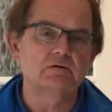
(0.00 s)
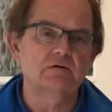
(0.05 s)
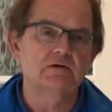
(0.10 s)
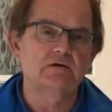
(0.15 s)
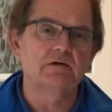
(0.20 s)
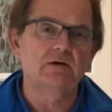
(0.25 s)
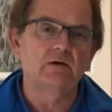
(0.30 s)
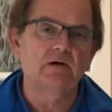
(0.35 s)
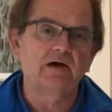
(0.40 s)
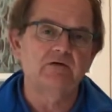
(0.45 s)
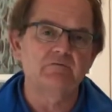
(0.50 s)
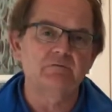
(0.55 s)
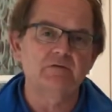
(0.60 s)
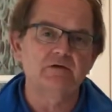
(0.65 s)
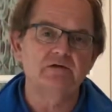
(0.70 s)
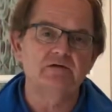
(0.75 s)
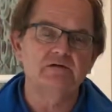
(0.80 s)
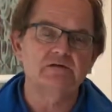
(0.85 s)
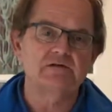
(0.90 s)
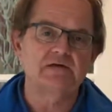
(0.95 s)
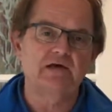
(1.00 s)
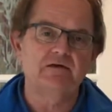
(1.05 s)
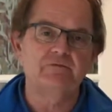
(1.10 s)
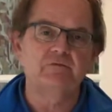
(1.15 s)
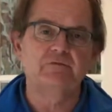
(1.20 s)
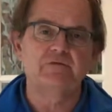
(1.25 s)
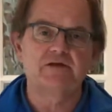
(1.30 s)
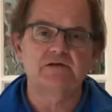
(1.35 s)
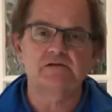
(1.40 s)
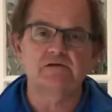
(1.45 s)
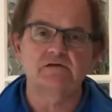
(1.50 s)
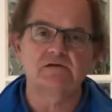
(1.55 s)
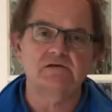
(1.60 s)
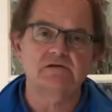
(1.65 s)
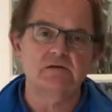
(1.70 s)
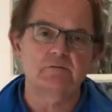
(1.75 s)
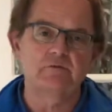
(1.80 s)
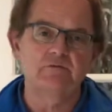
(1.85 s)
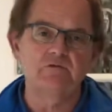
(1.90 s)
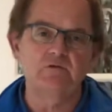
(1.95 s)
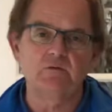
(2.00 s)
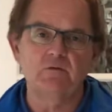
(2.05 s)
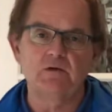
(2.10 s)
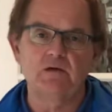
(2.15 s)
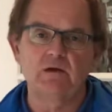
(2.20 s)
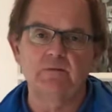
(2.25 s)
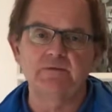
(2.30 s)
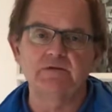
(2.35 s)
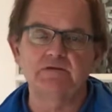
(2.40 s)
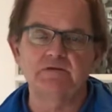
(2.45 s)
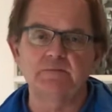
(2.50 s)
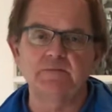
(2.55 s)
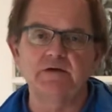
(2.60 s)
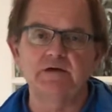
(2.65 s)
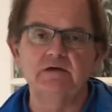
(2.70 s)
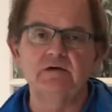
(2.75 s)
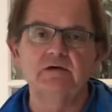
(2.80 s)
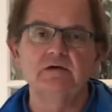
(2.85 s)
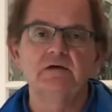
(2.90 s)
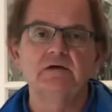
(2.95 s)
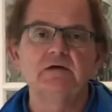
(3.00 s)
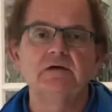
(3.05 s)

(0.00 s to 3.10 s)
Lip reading: I know I haven't been as effervescent as some of you would like me to be,